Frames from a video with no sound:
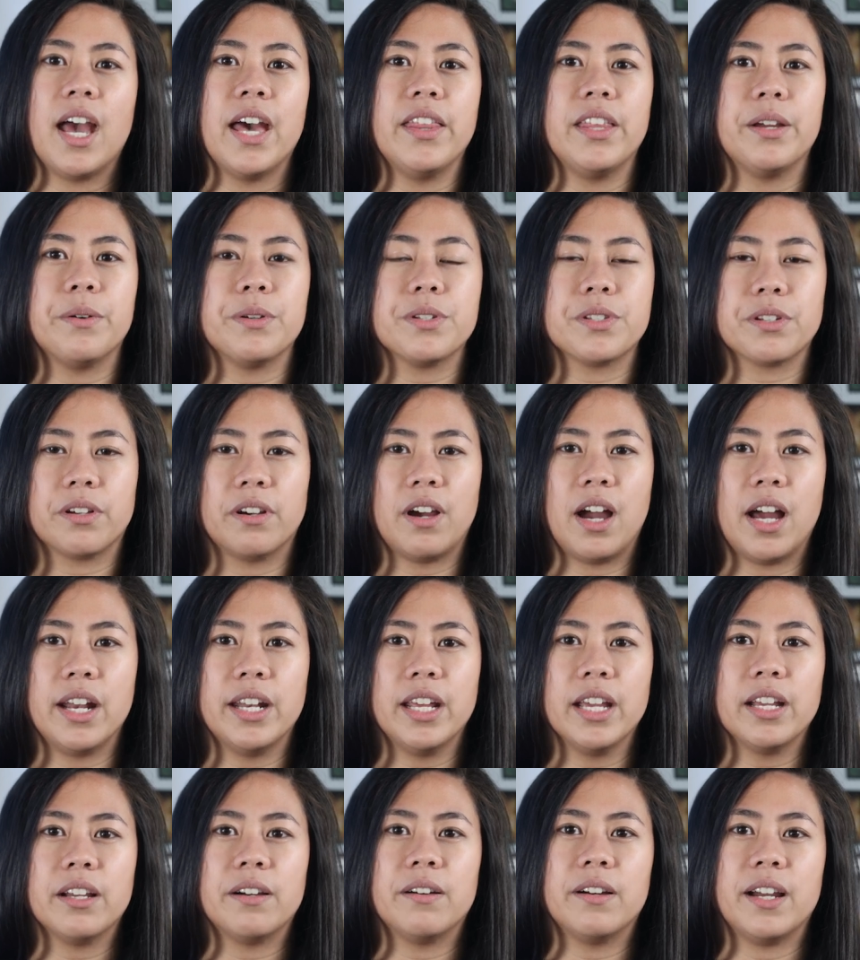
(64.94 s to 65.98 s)
and there was
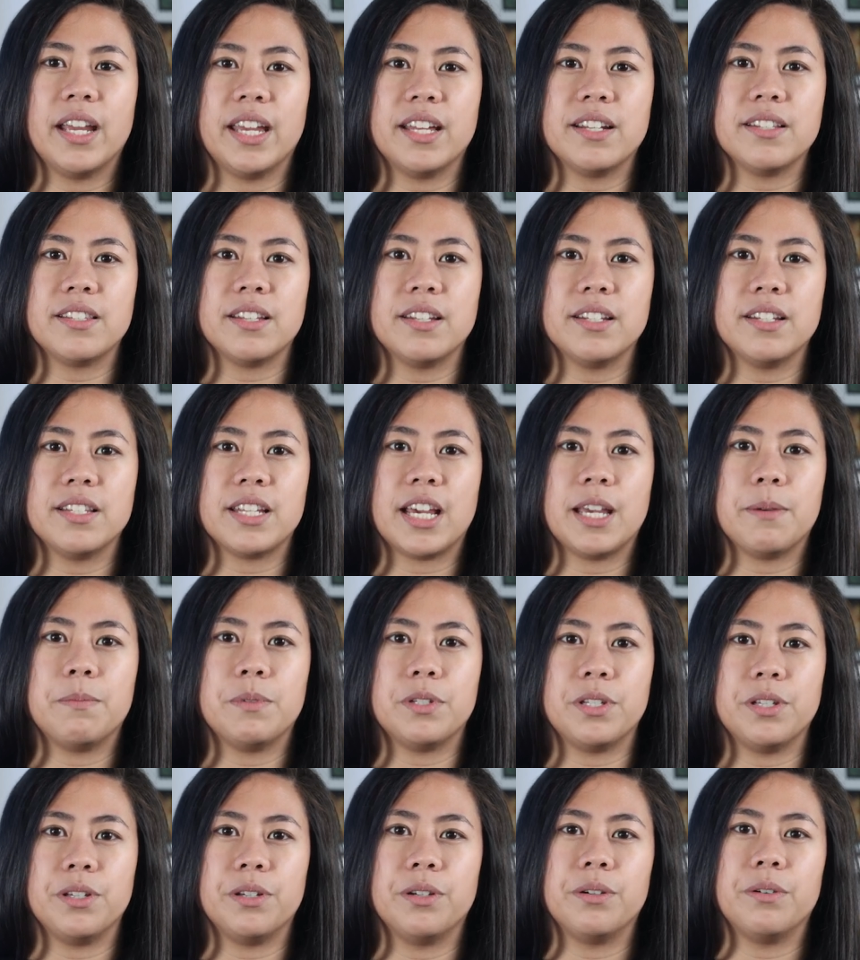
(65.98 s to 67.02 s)
chronic or Hansen type
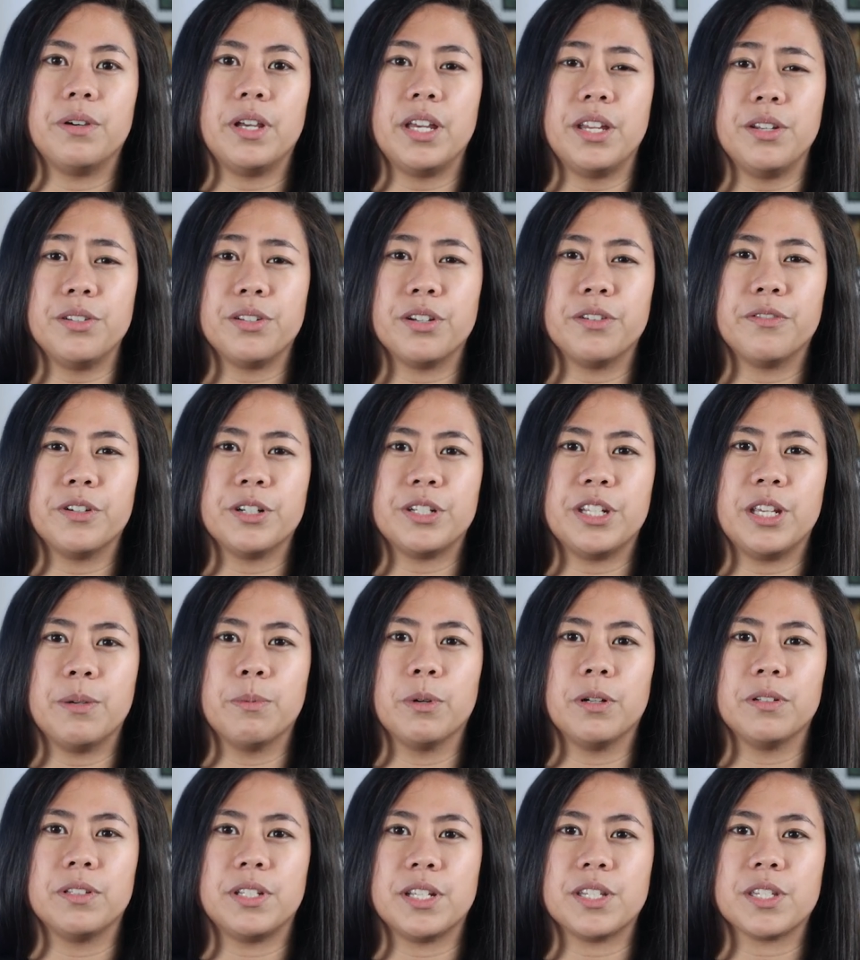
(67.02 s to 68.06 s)
2
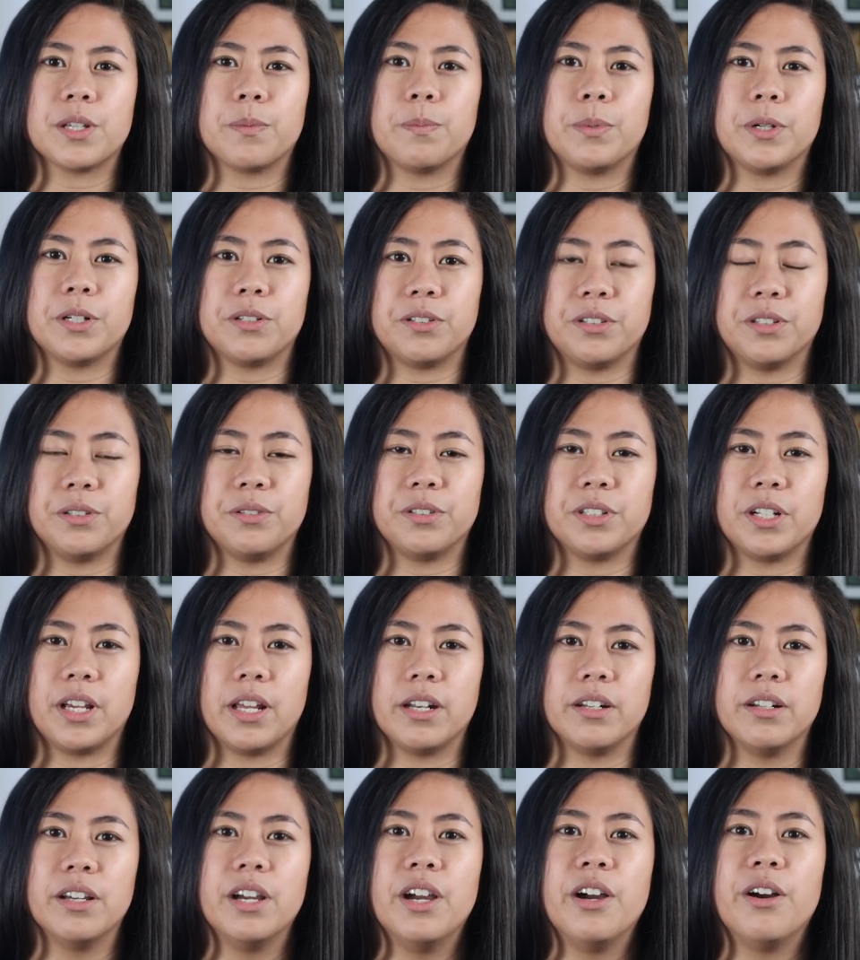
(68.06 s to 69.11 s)
intervertebral disc
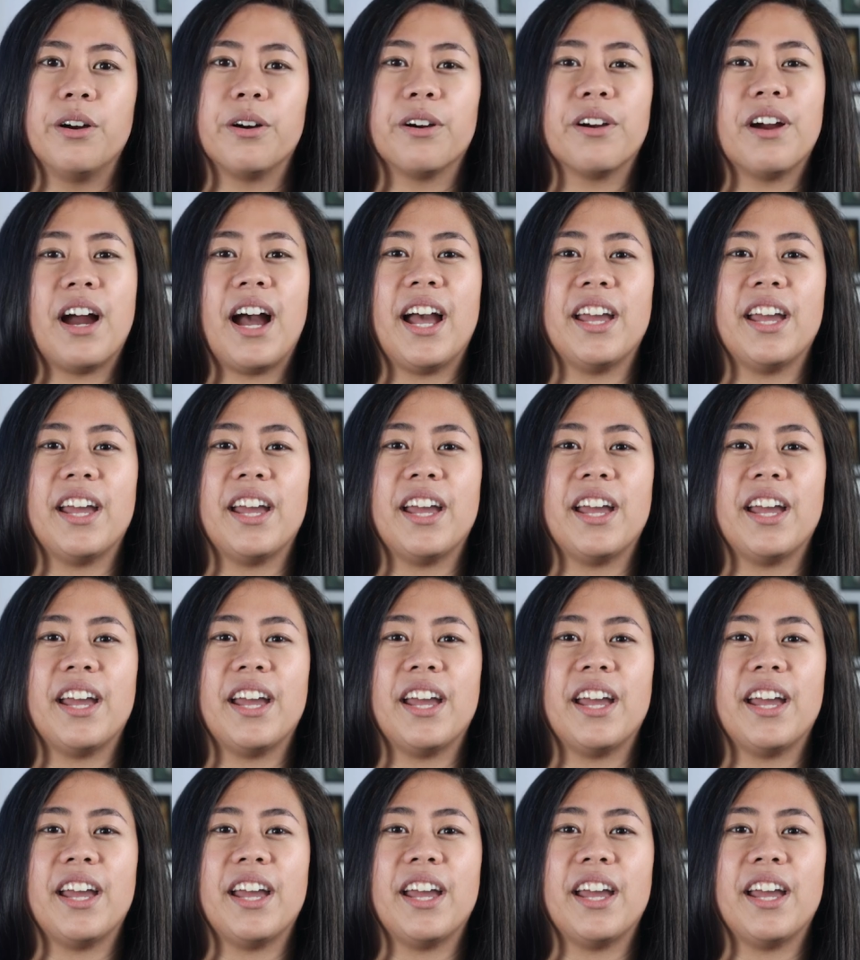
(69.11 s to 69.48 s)
protrusion, or